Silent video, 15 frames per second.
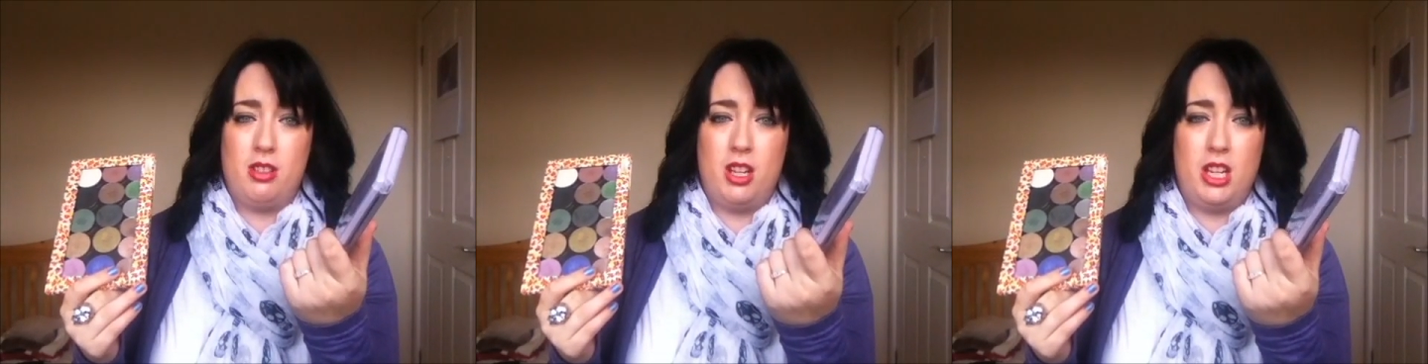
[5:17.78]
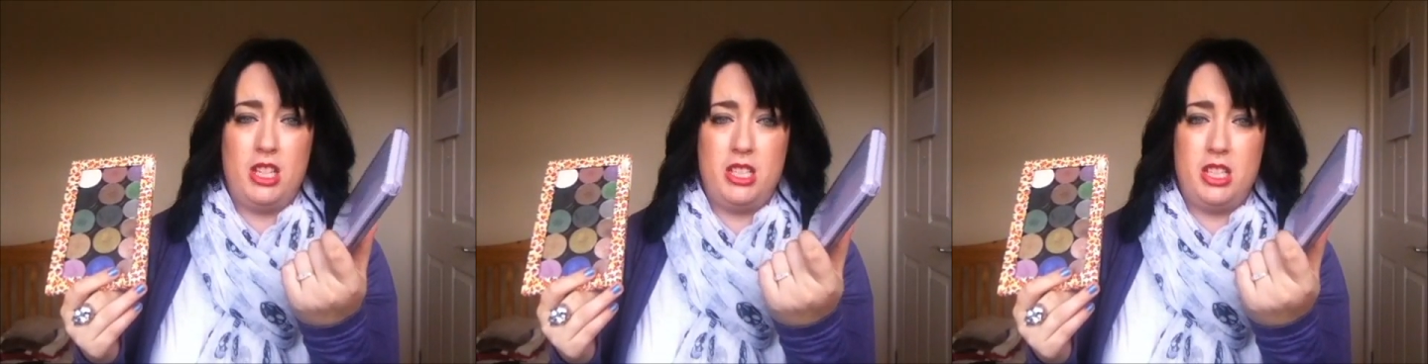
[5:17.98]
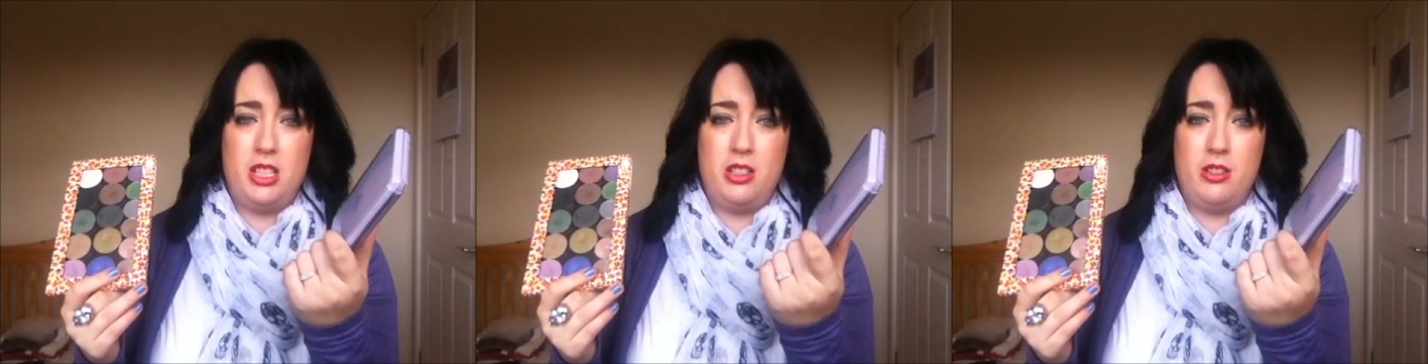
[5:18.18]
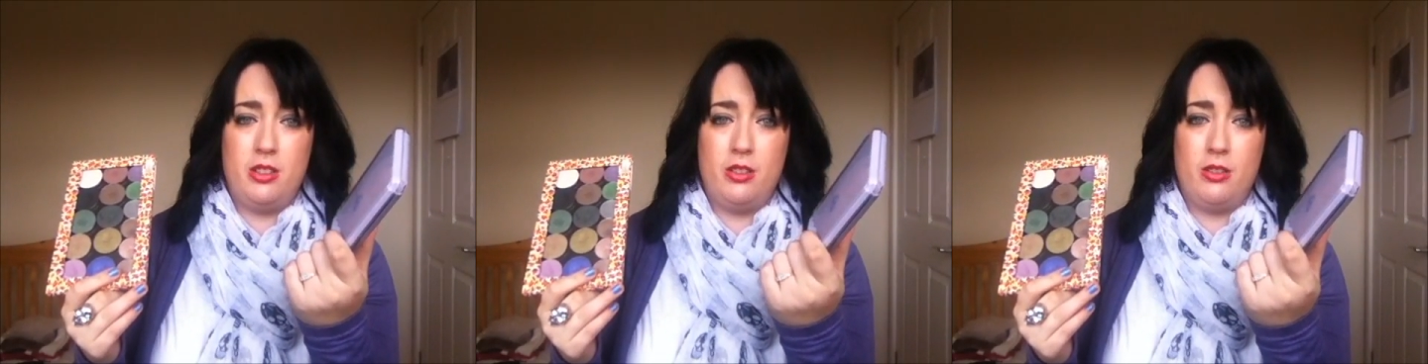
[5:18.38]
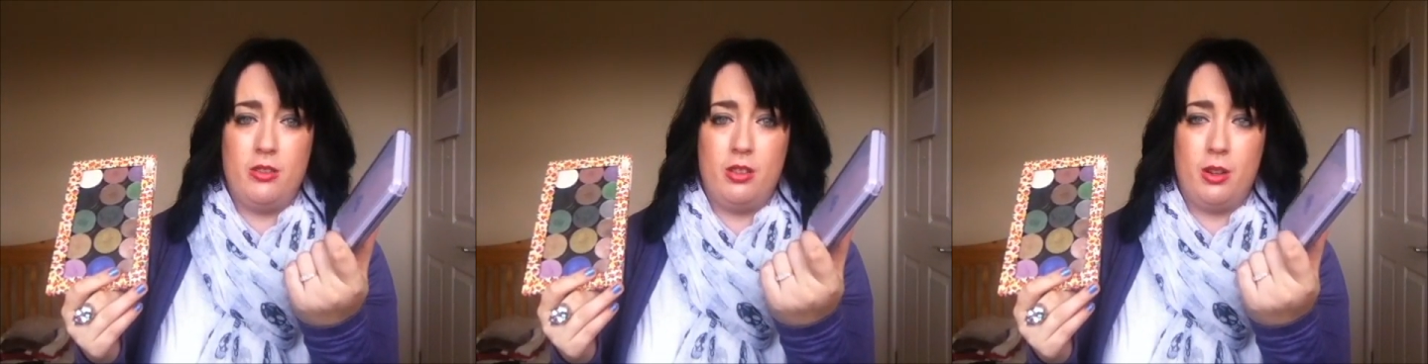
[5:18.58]

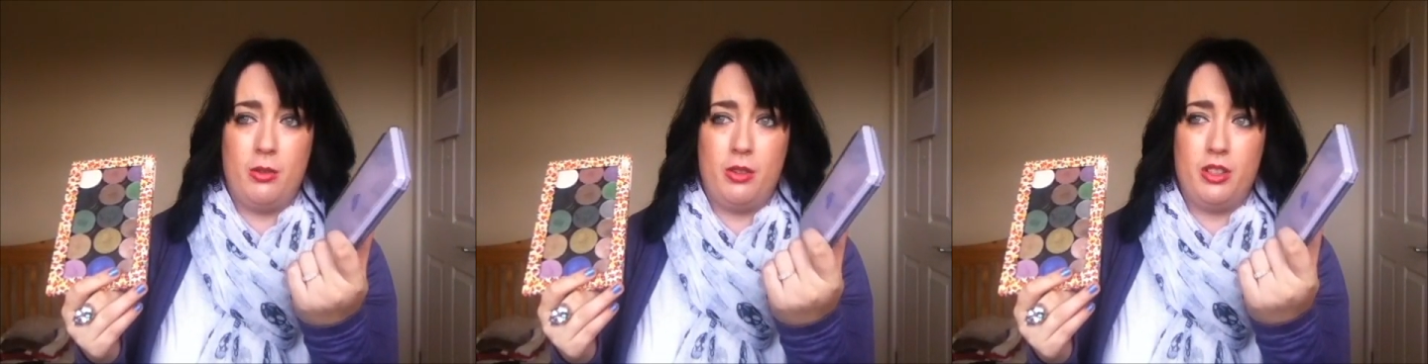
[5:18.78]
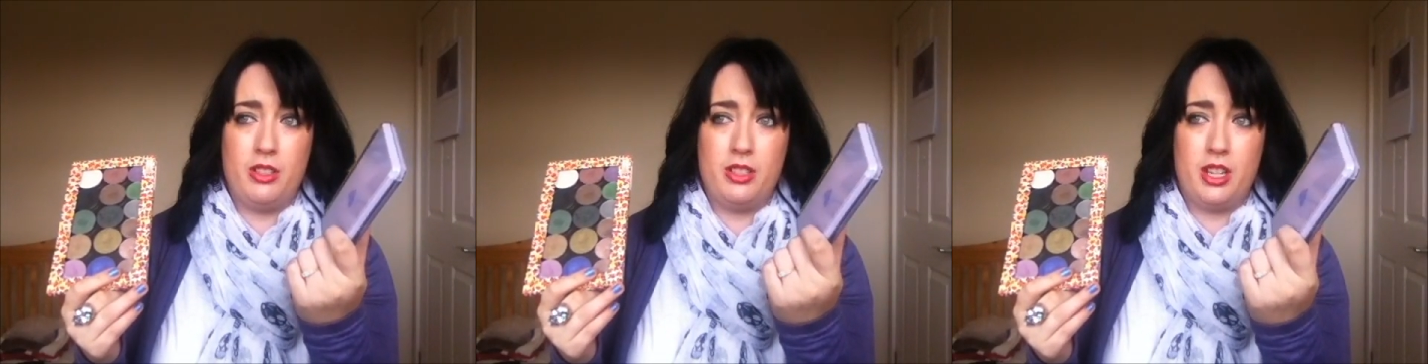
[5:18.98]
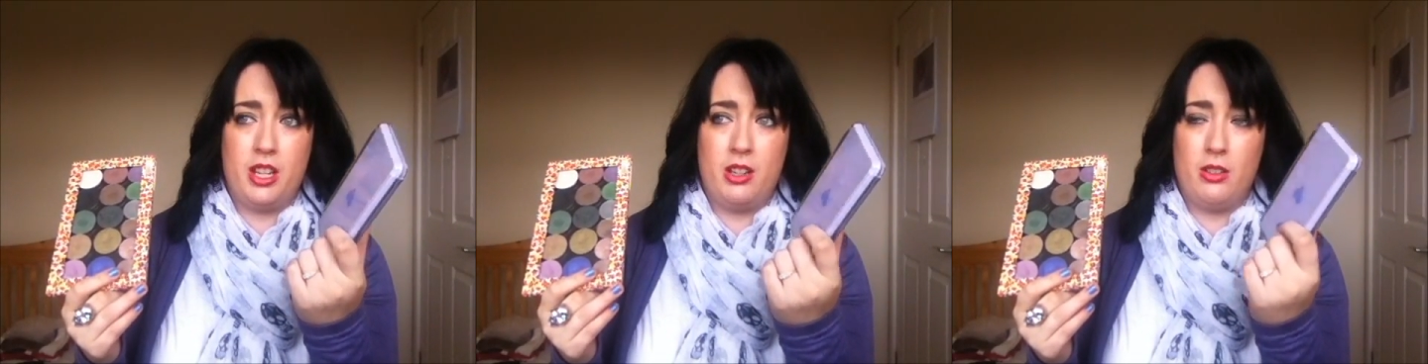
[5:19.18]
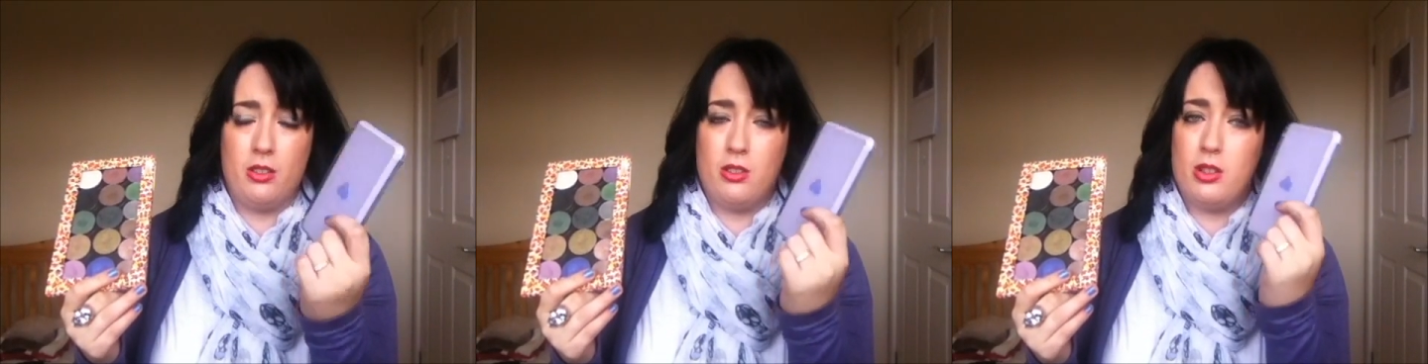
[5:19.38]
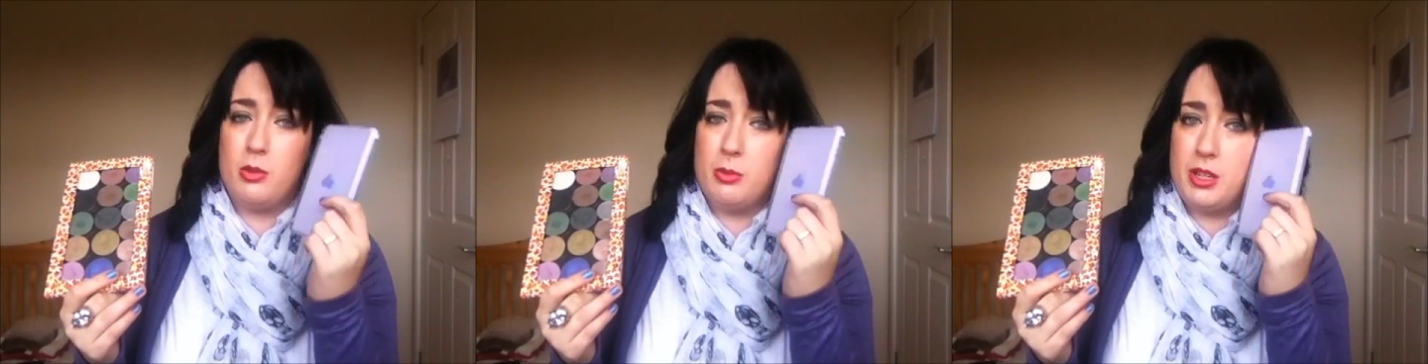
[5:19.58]
€18, I want to say,
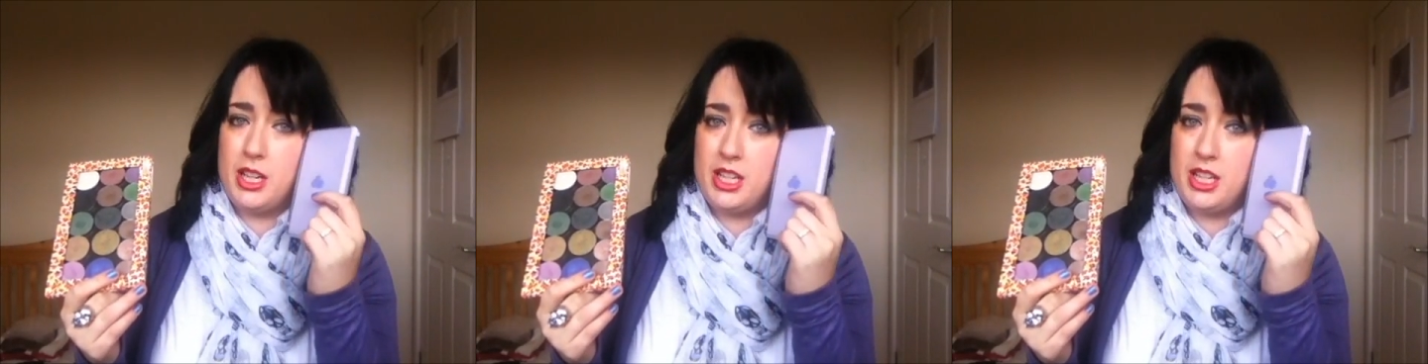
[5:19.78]
or could have been